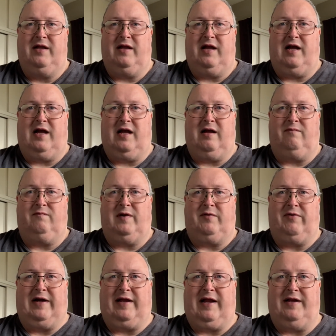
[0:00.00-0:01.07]
We're
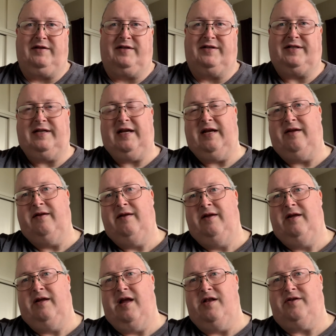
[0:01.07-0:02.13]
really getting to see
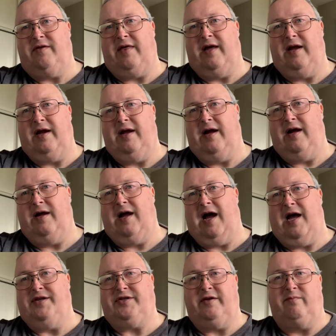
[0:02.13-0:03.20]
into the
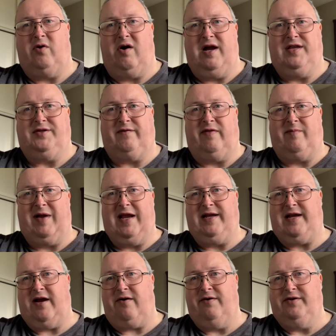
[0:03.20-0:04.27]
hearts and minds of the main
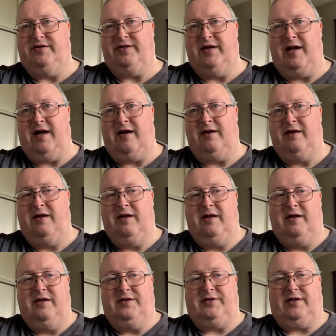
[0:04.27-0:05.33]
characters now.
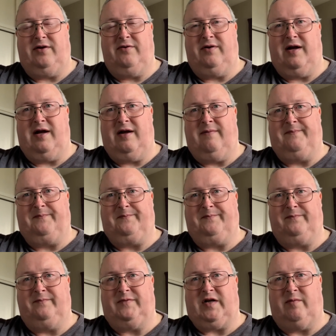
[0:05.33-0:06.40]
So
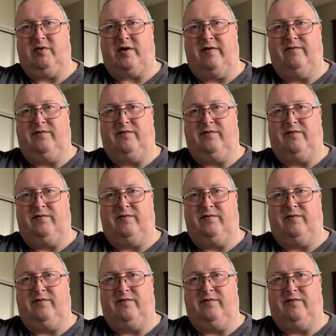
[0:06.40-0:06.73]
I'm looking